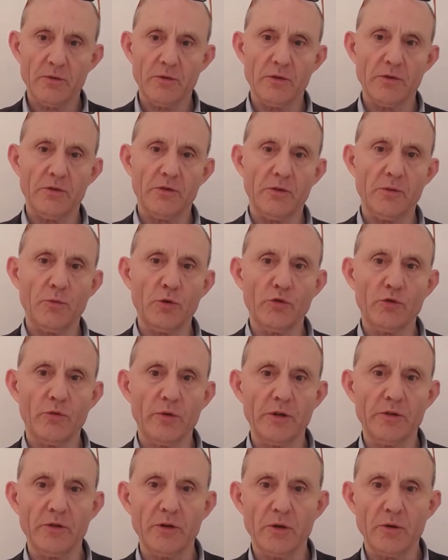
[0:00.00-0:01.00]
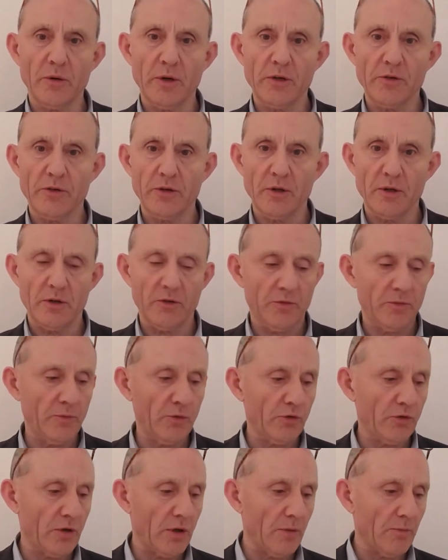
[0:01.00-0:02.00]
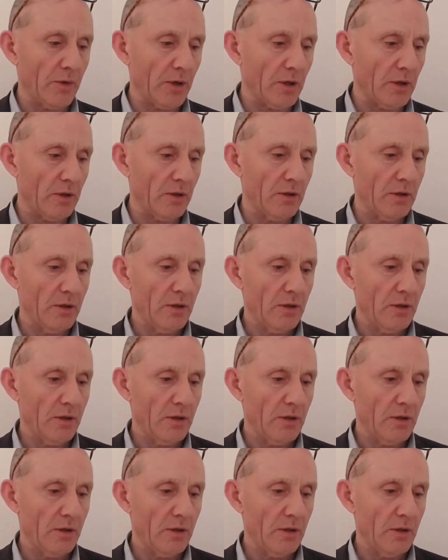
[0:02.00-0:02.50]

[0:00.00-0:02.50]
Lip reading: because it's the most recent question and it's most typical,